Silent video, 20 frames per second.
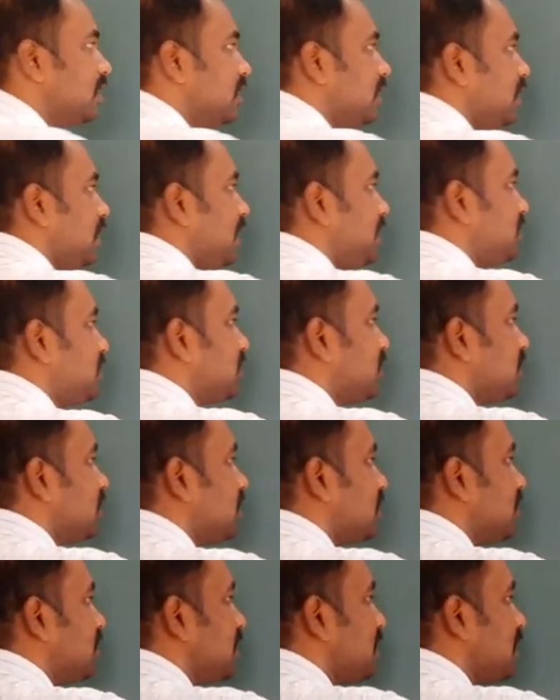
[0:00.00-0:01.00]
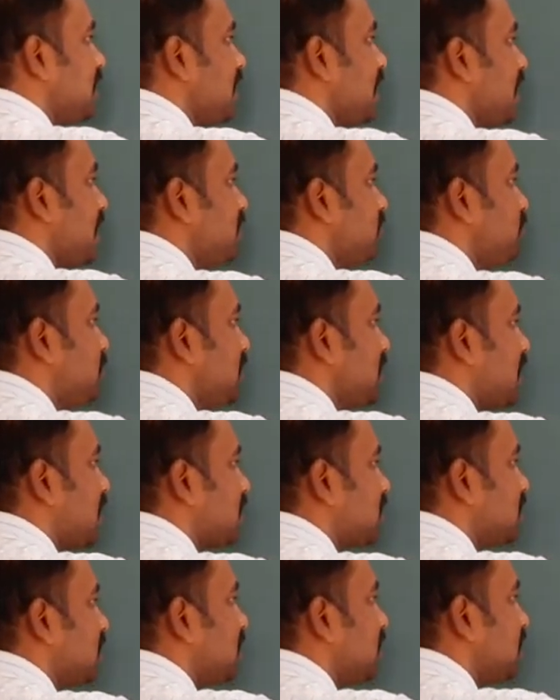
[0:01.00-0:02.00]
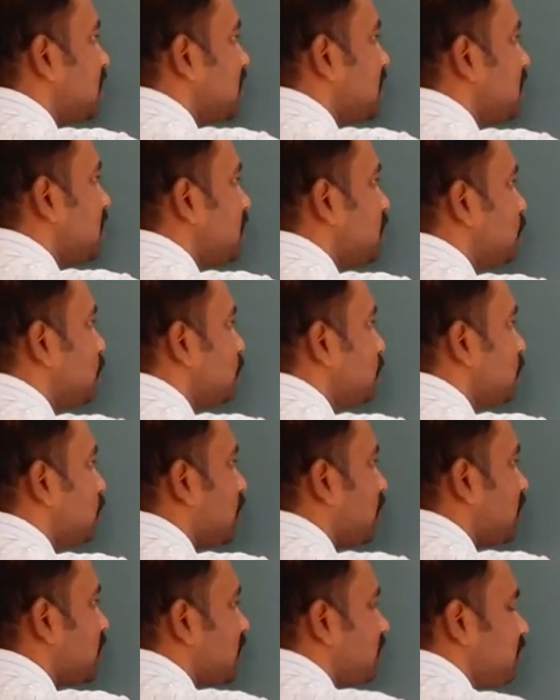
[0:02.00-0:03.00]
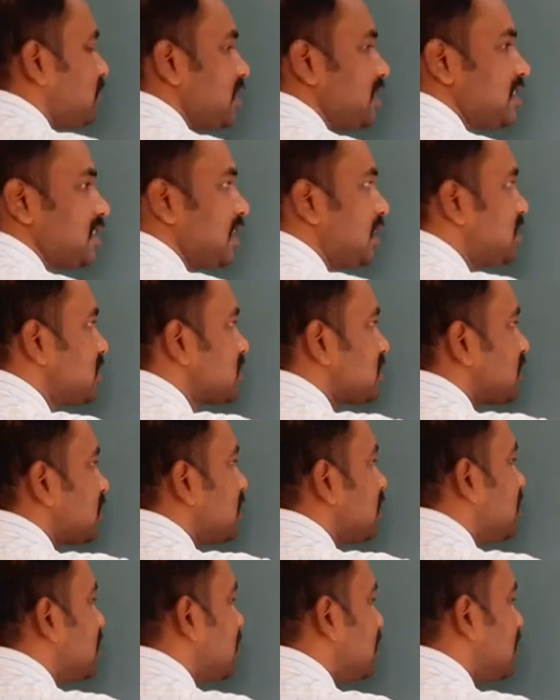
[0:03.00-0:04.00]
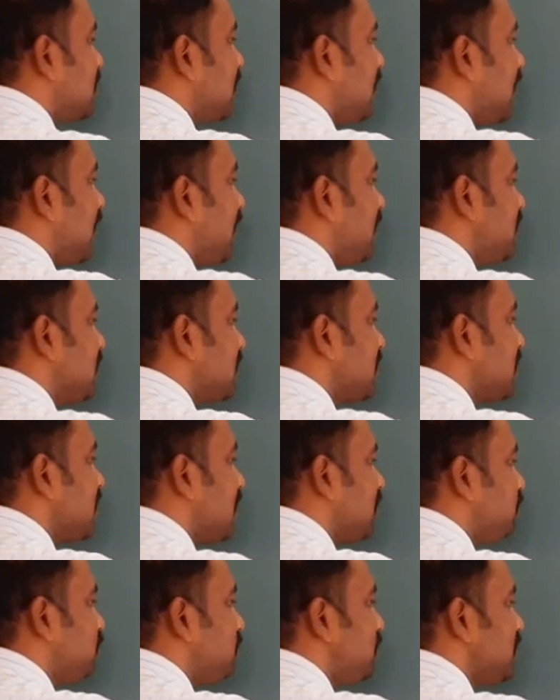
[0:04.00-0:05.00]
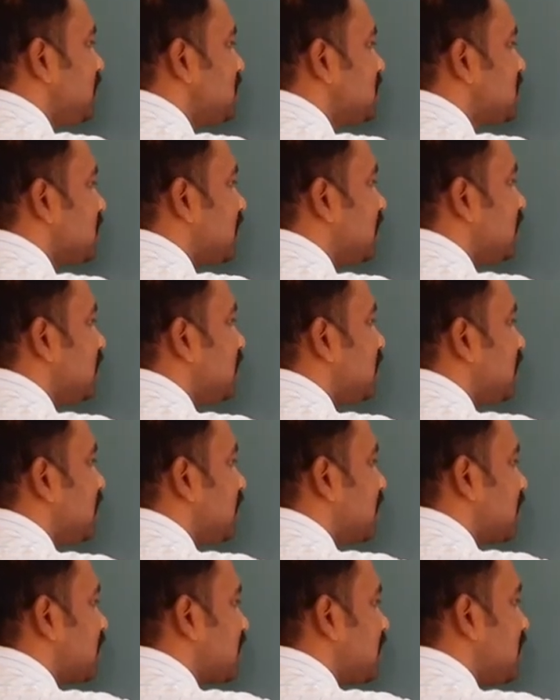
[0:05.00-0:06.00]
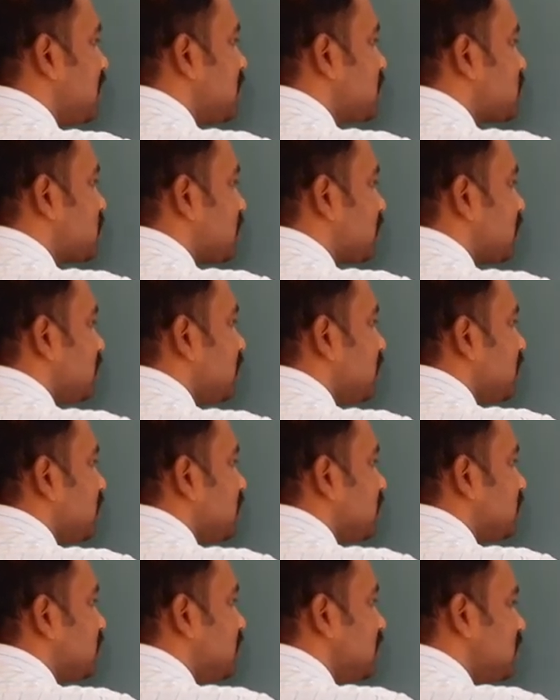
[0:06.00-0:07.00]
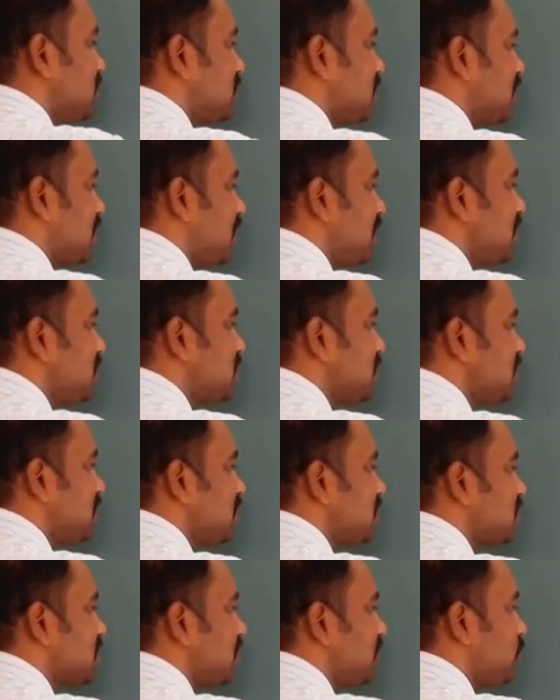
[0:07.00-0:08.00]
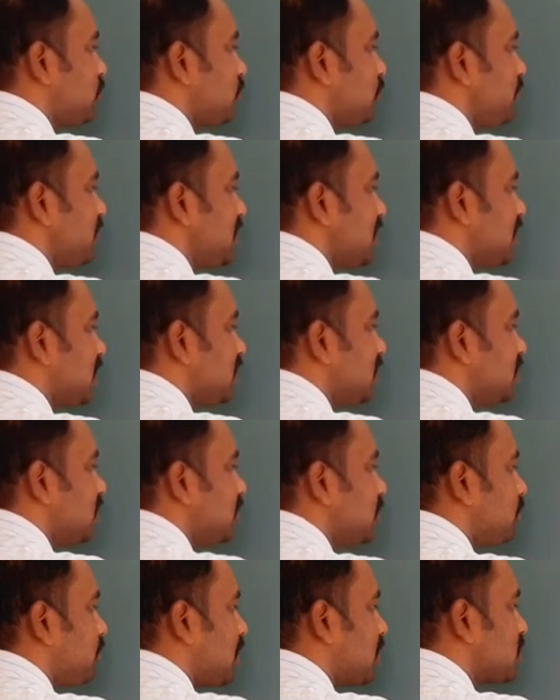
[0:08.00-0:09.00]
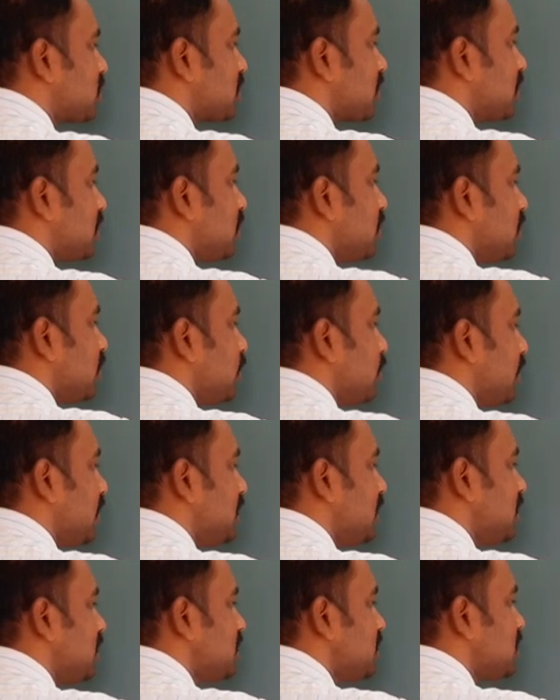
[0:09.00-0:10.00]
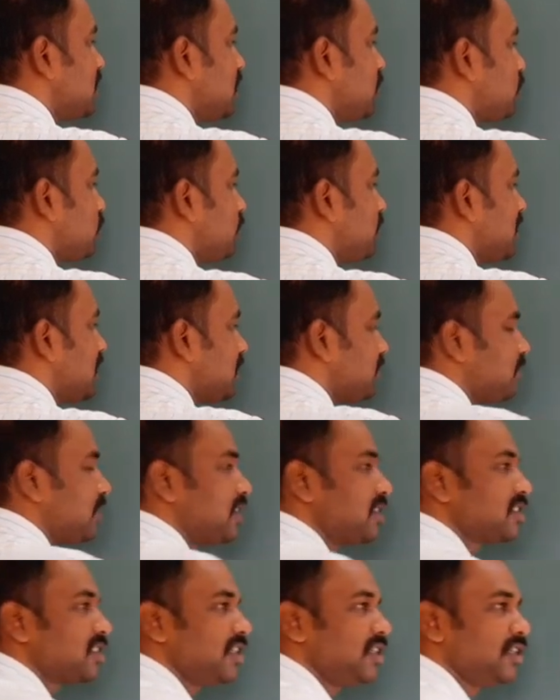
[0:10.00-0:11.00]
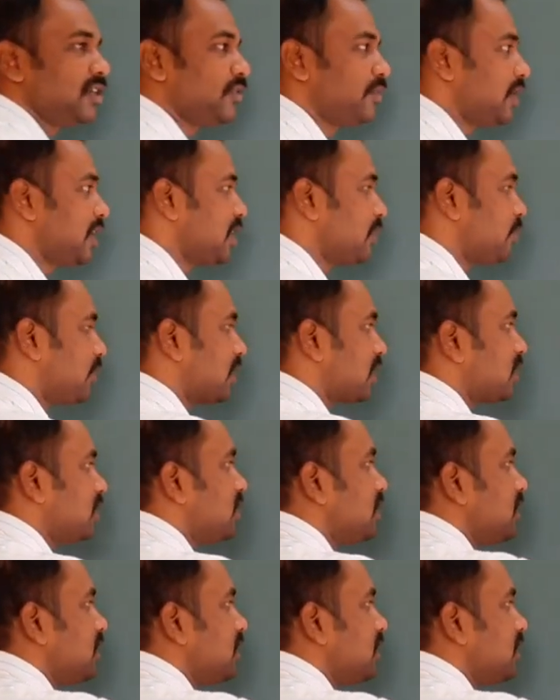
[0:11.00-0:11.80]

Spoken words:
Let a and B are the any two non-empty sets and F is a relation. This relation is said to be a function. When it is said to be a function, whenever